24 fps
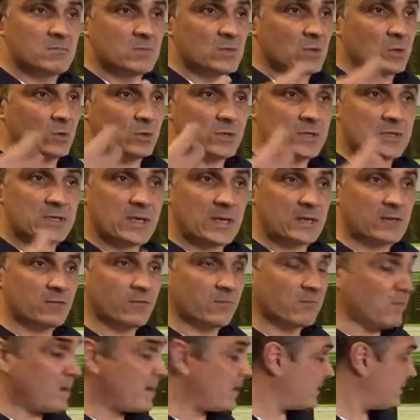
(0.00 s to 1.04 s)
your state
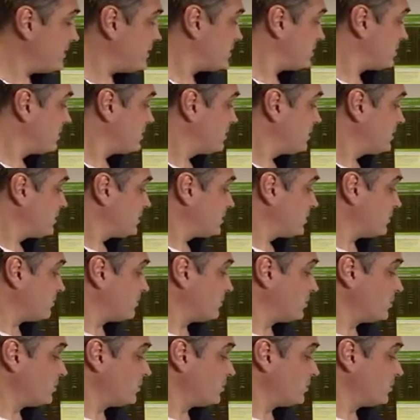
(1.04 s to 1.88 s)
of mind, your